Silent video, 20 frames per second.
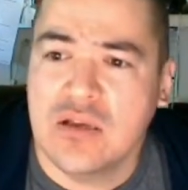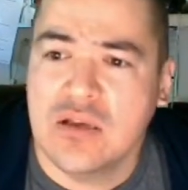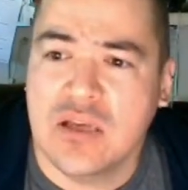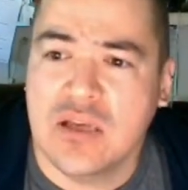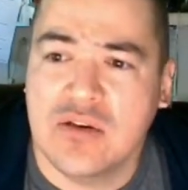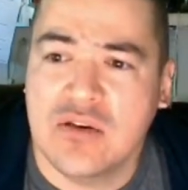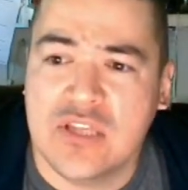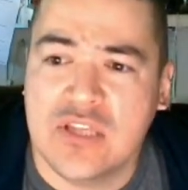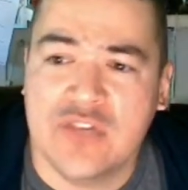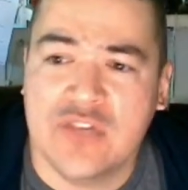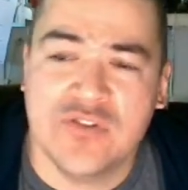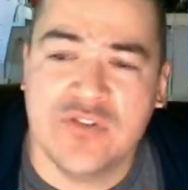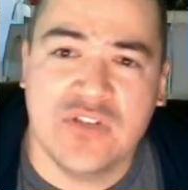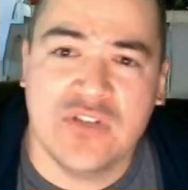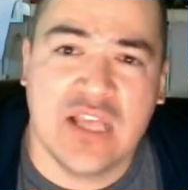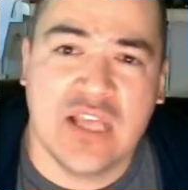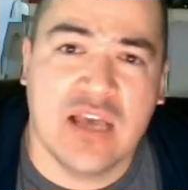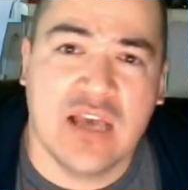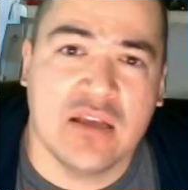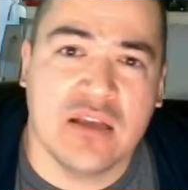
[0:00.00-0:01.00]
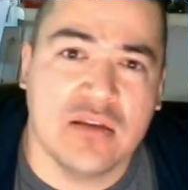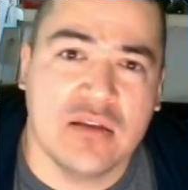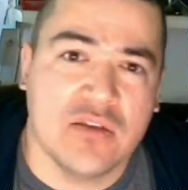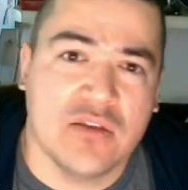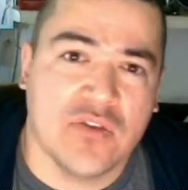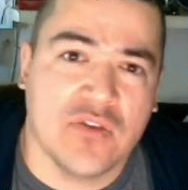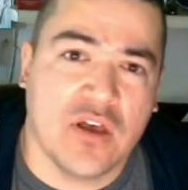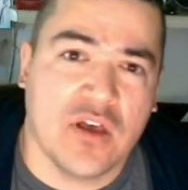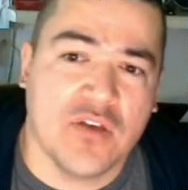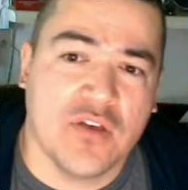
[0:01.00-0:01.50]
Now, Usenet
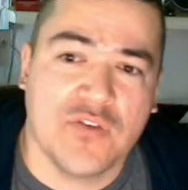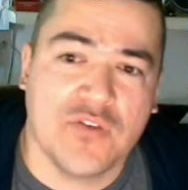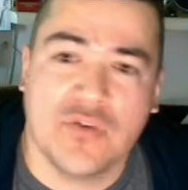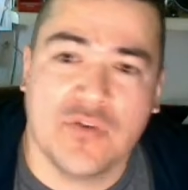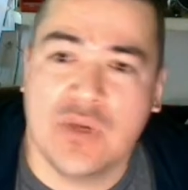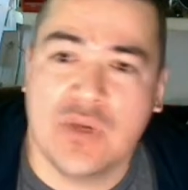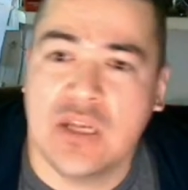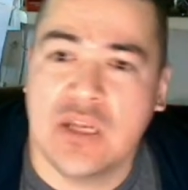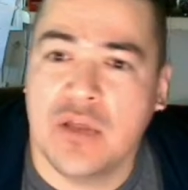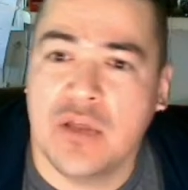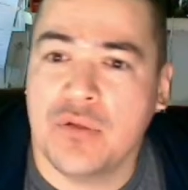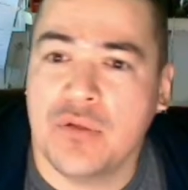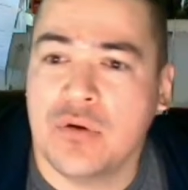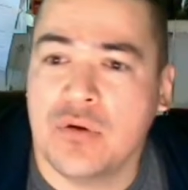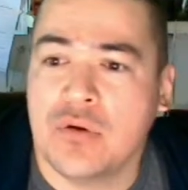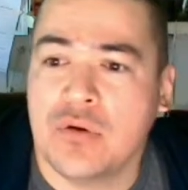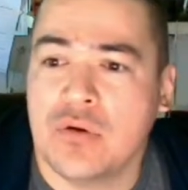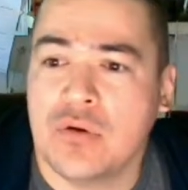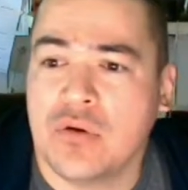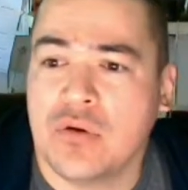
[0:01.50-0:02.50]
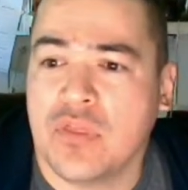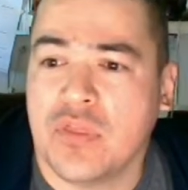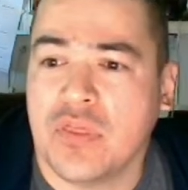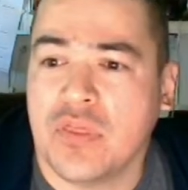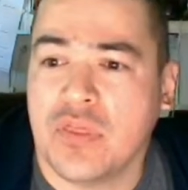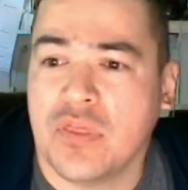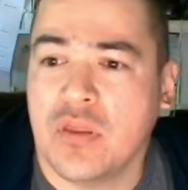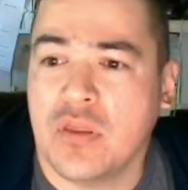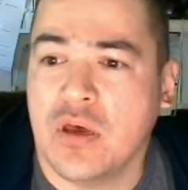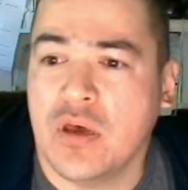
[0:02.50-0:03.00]
is also another
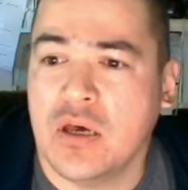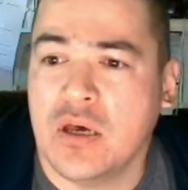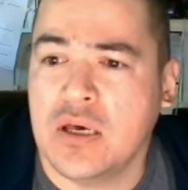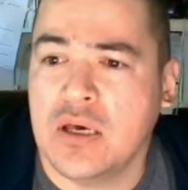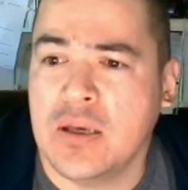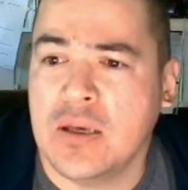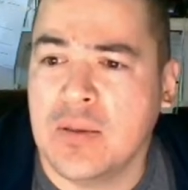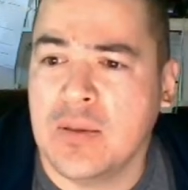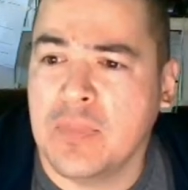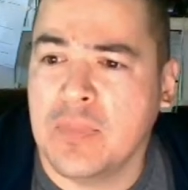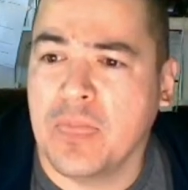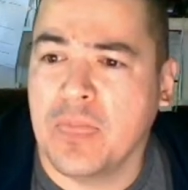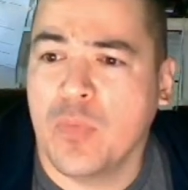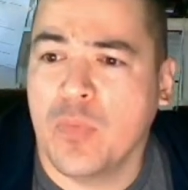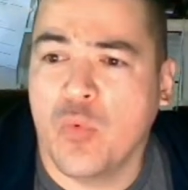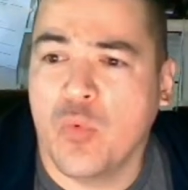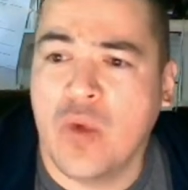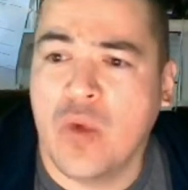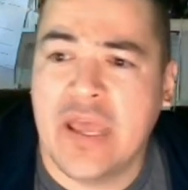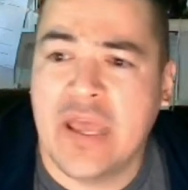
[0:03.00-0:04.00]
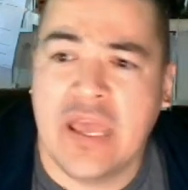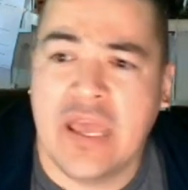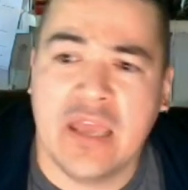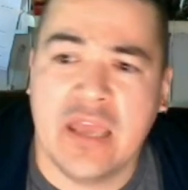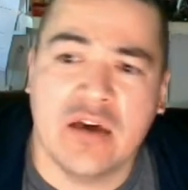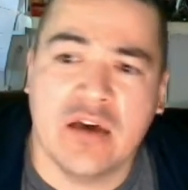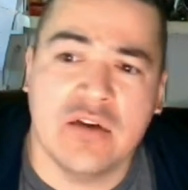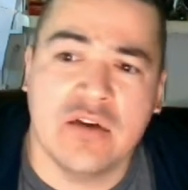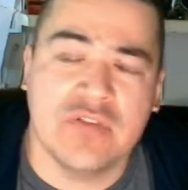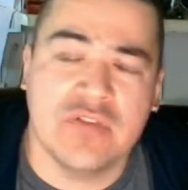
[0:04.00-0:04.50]

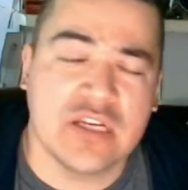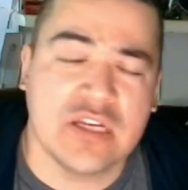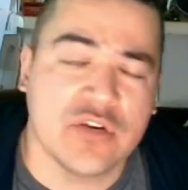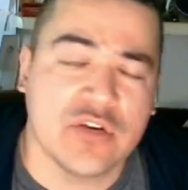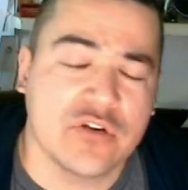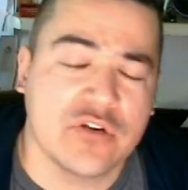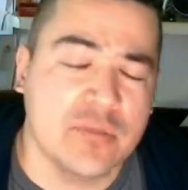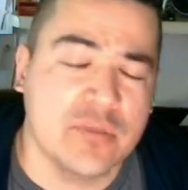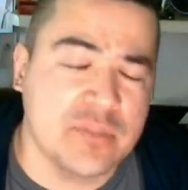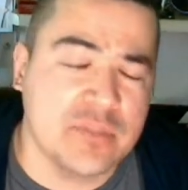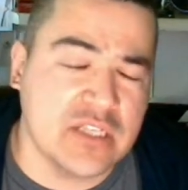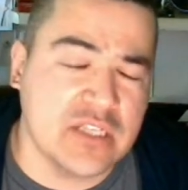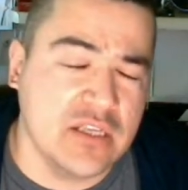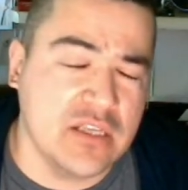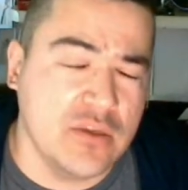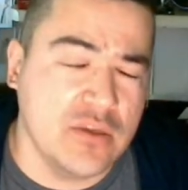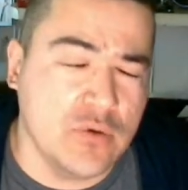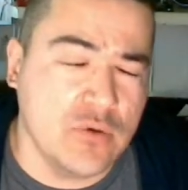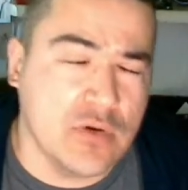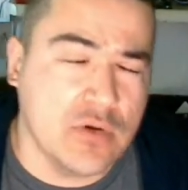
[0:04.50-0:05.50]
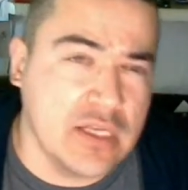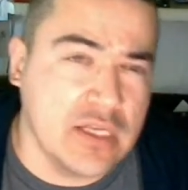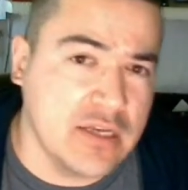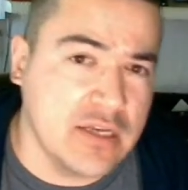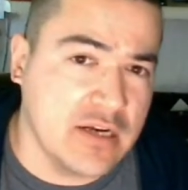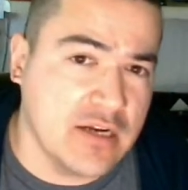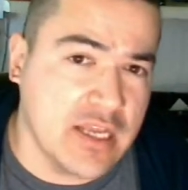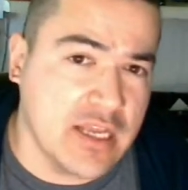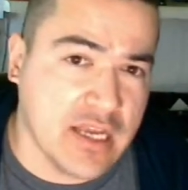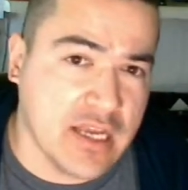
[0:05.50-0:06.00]
way of encrypting your
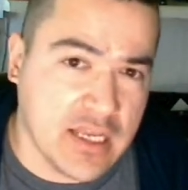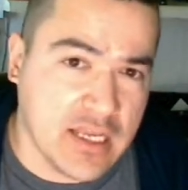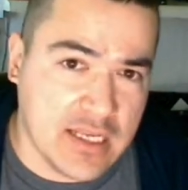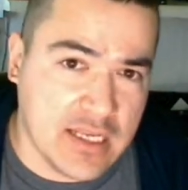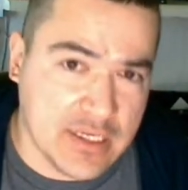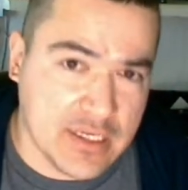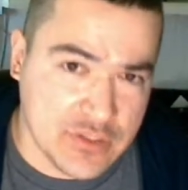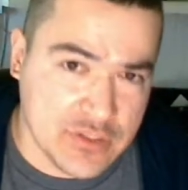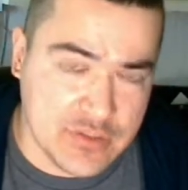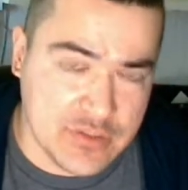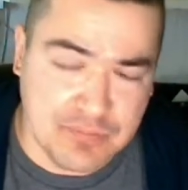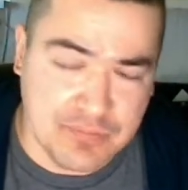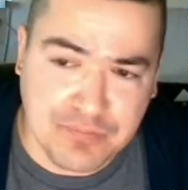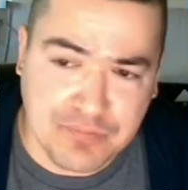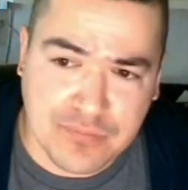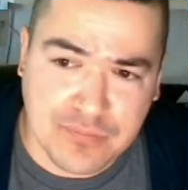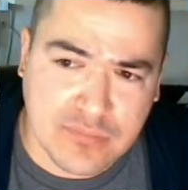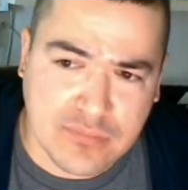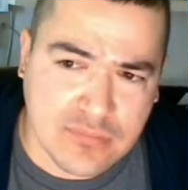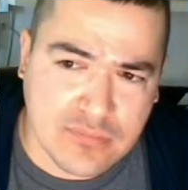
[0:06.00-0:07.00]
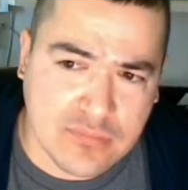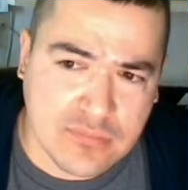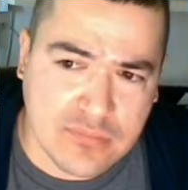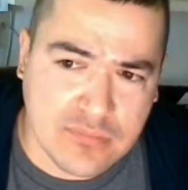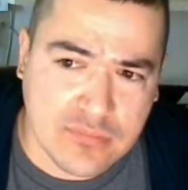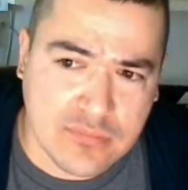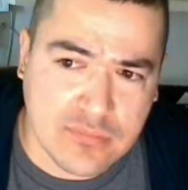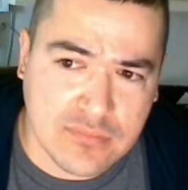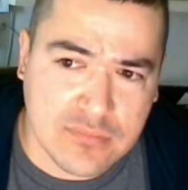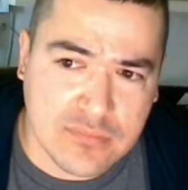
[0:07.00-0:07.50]
internet connection,
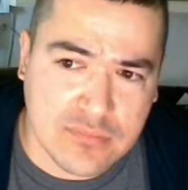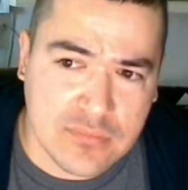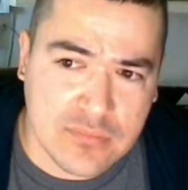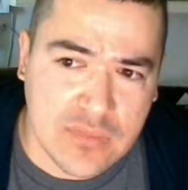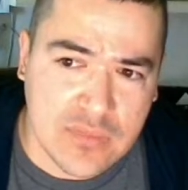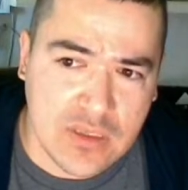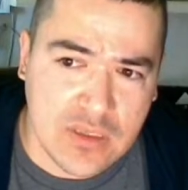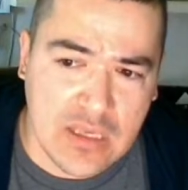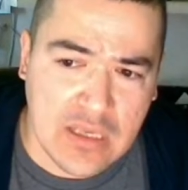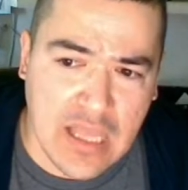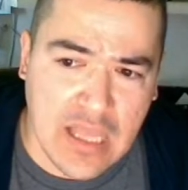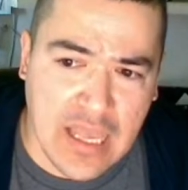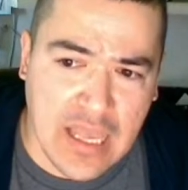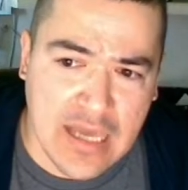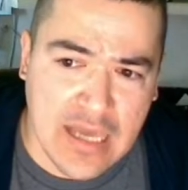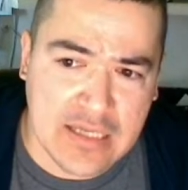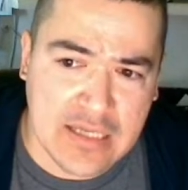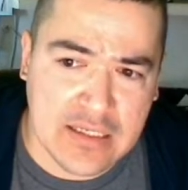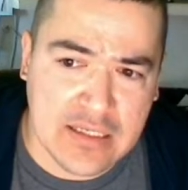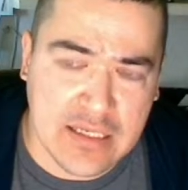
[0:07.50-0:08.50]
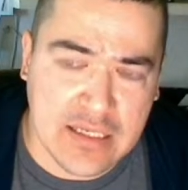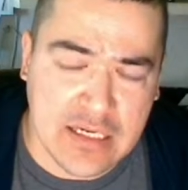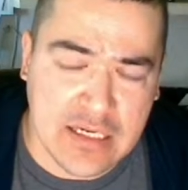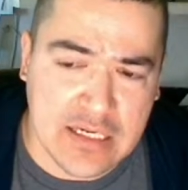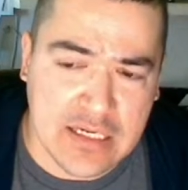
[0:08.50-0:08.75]
and